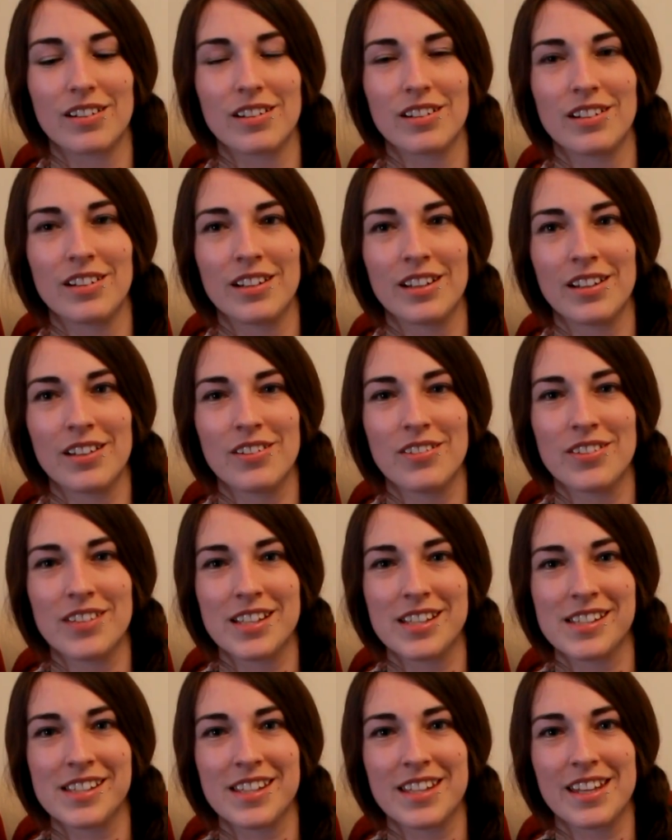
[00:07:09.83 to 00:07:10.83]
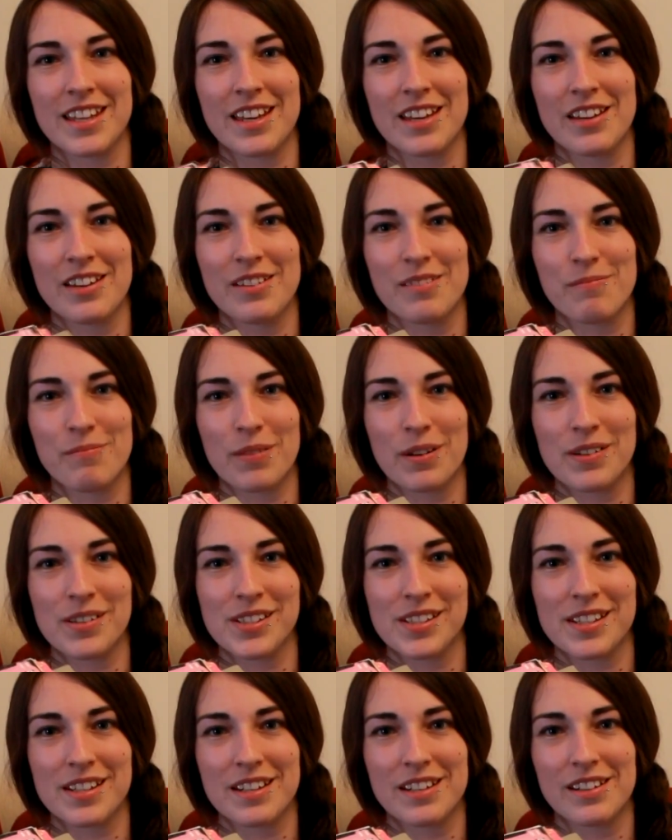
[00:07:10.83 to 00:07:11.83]
Look at all these cute
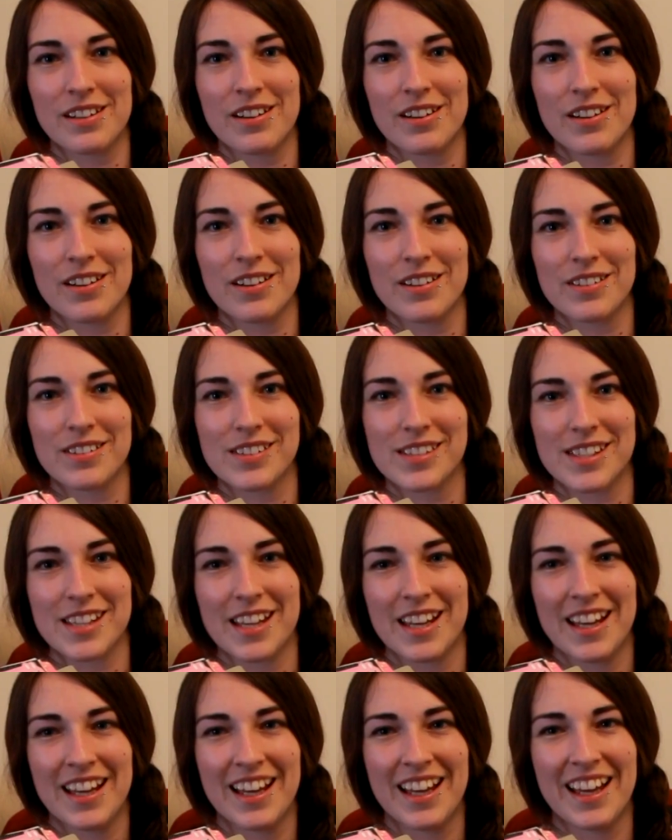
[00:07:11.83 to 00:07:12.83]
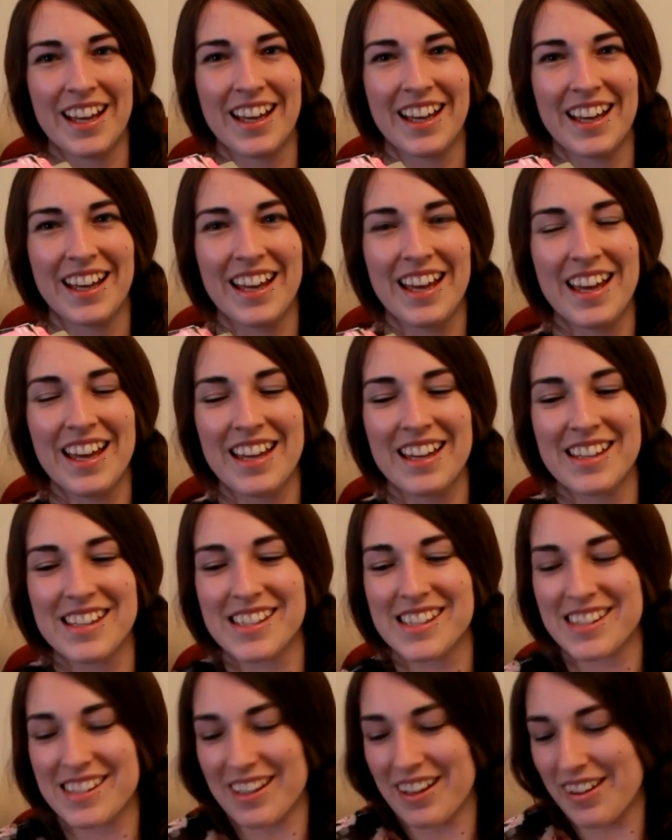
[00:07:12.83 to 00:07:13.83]
post-it notes.
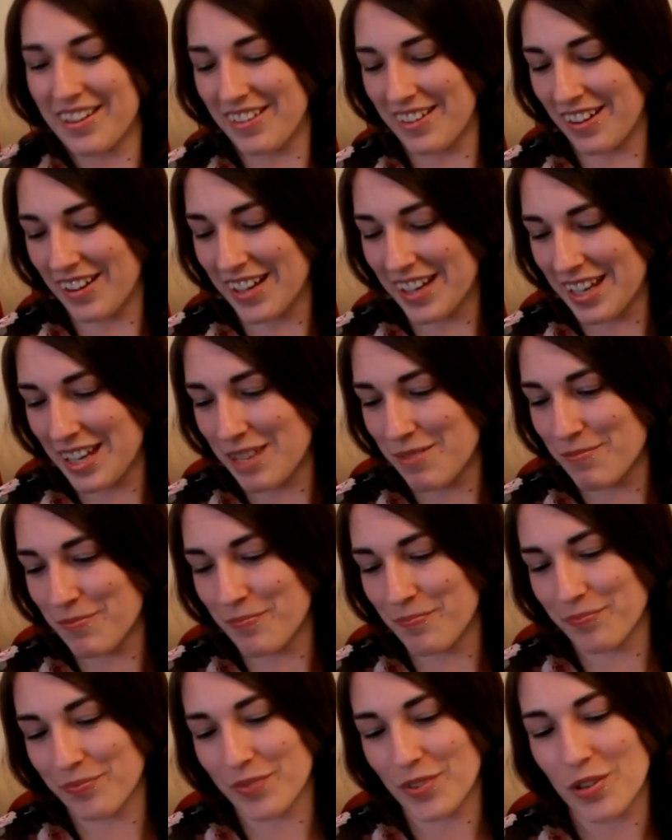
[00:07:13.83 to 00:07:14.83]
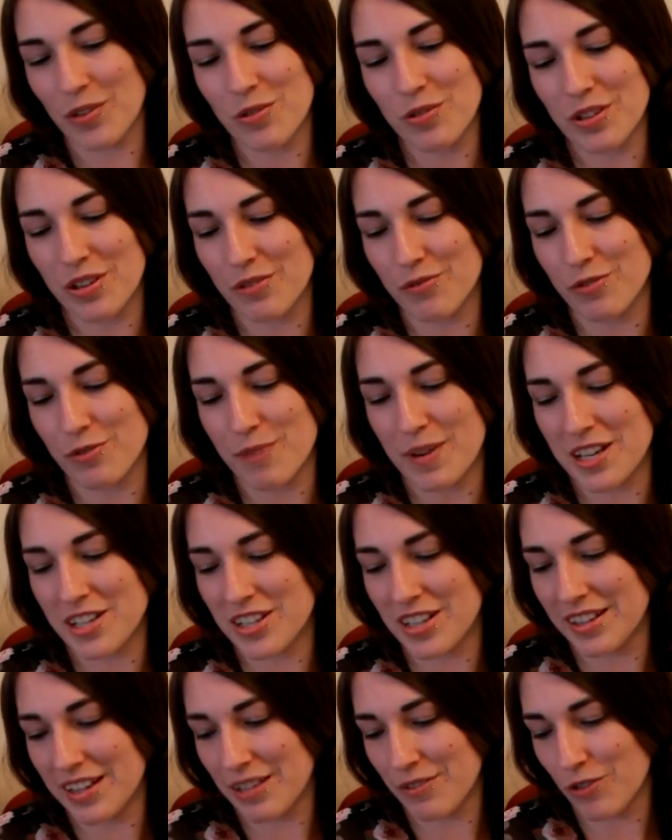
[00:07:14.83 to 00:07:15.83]
So I keep all their
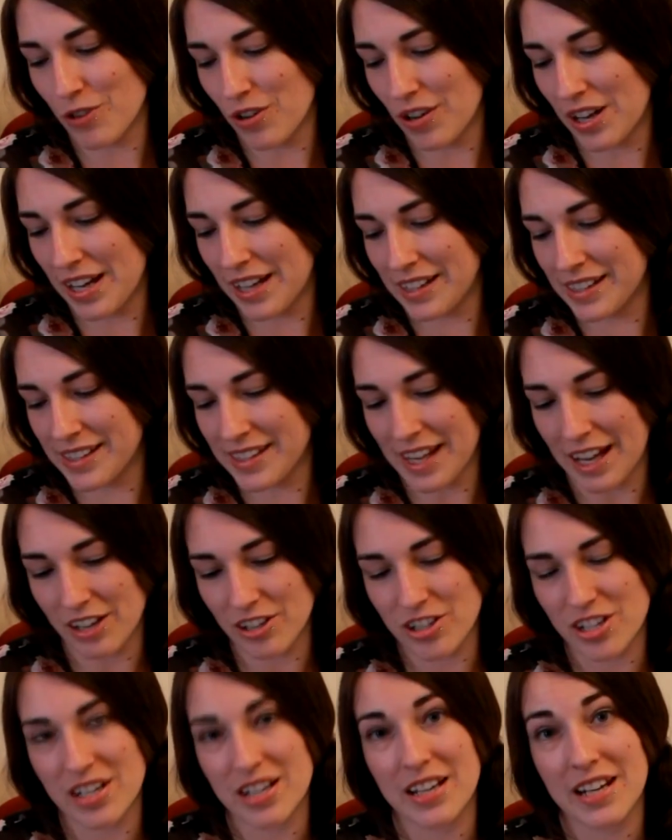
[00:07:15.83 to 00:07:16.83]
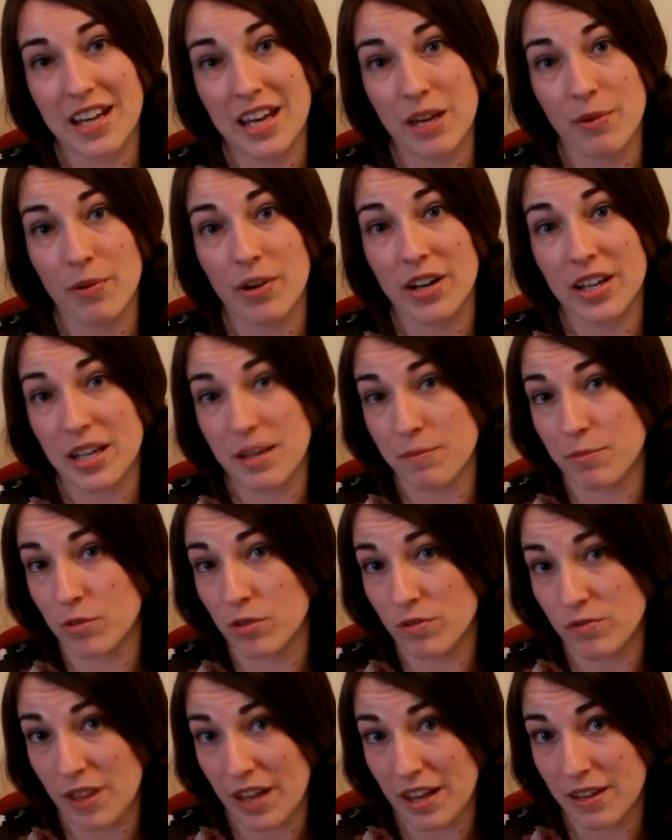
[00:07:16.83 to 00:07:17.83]
information. They've got a section in here where I keep all
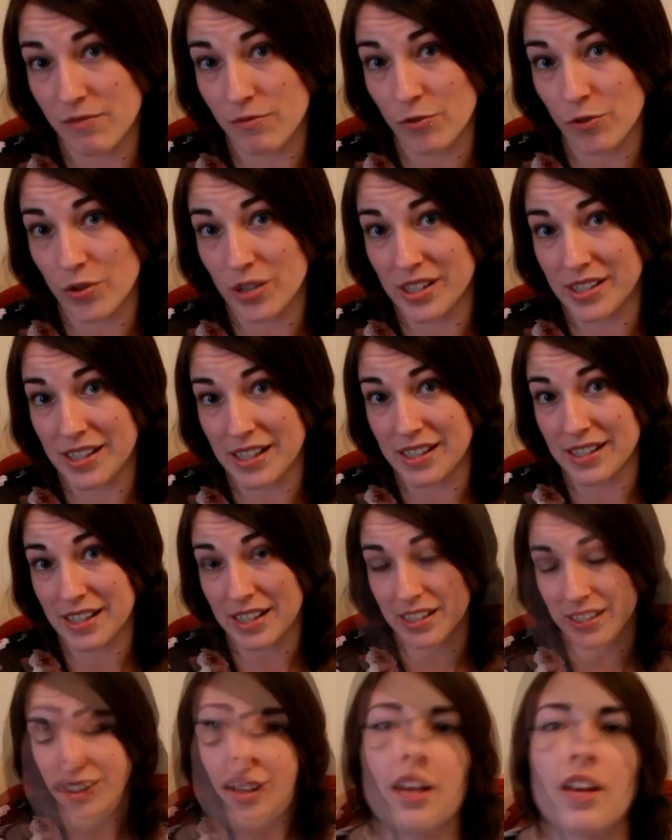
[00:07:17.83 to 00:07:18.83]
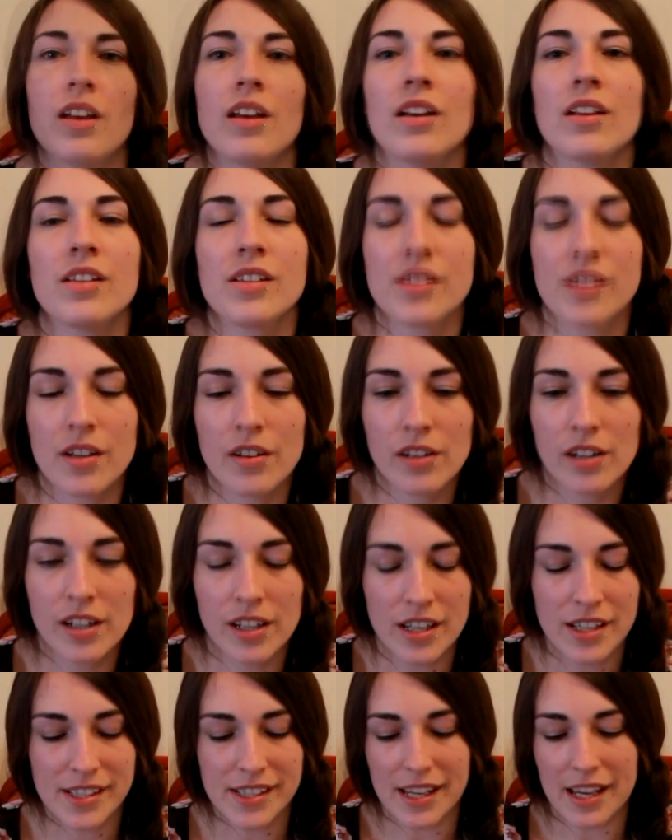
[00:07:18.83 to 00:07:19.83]
the vet invoices and stuff. So
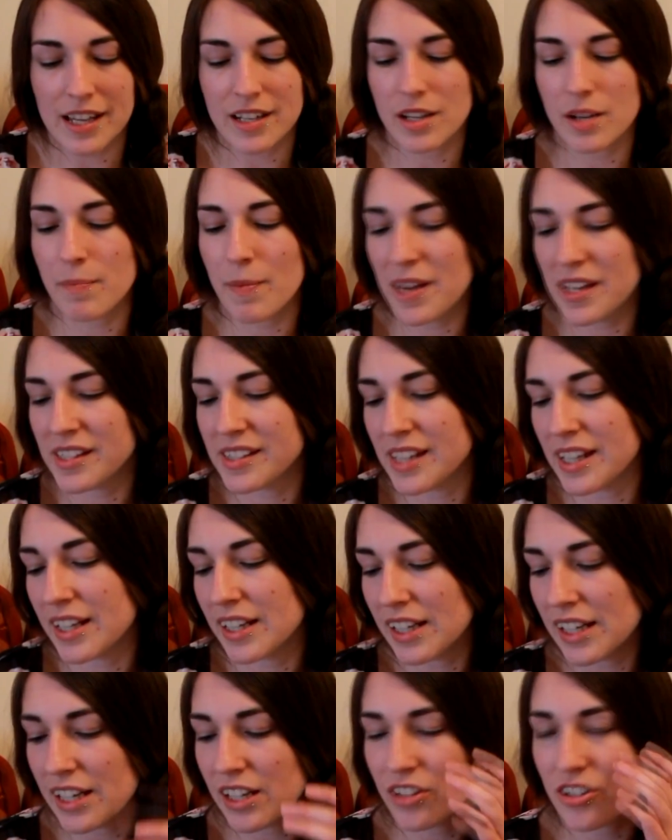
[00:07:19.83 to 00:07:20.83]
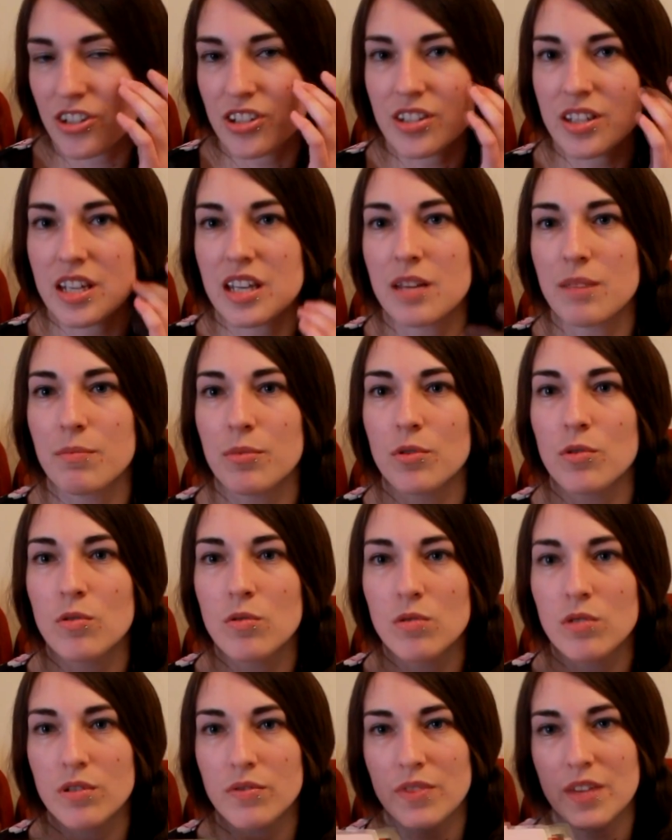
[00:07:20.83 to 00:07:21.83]
like I said, I basically just keep
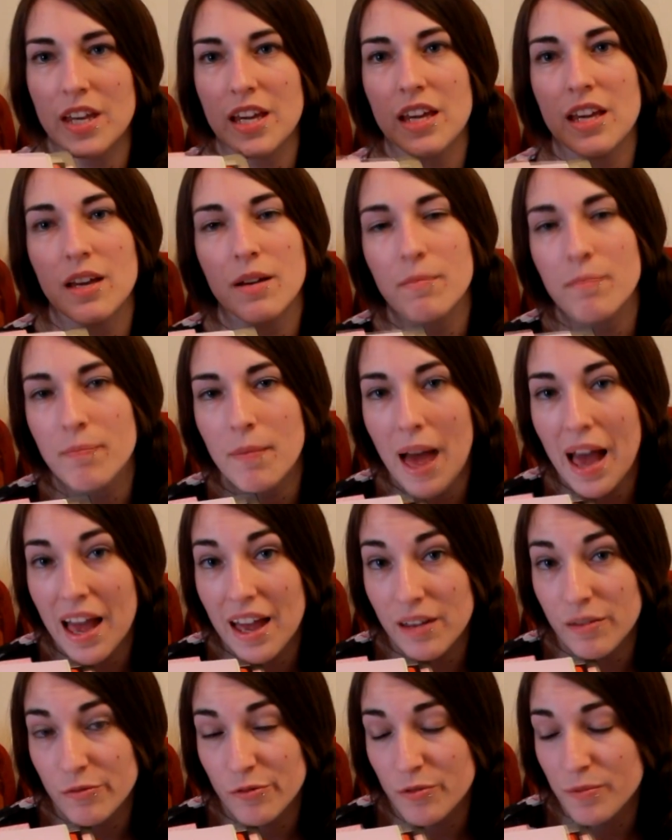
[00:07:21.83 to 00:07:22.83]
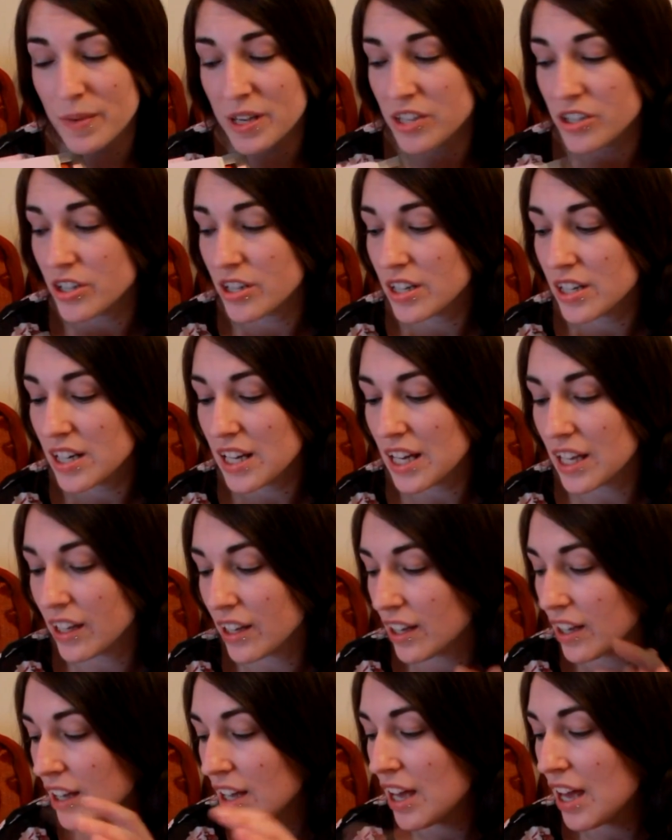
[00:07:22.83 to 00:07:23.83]
all of the pet information in
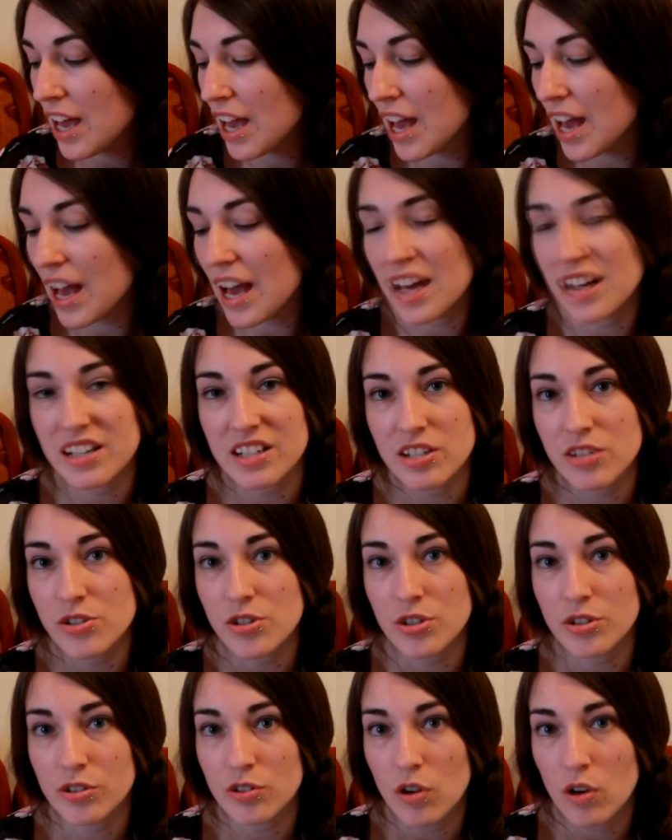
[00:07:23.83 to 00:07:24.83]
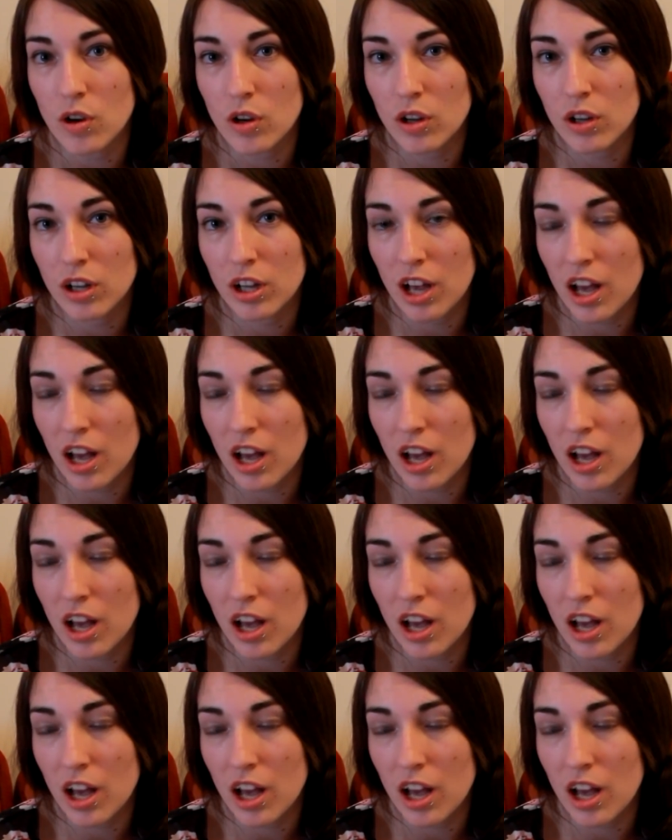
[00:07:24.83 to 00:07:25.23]
here, and it's just got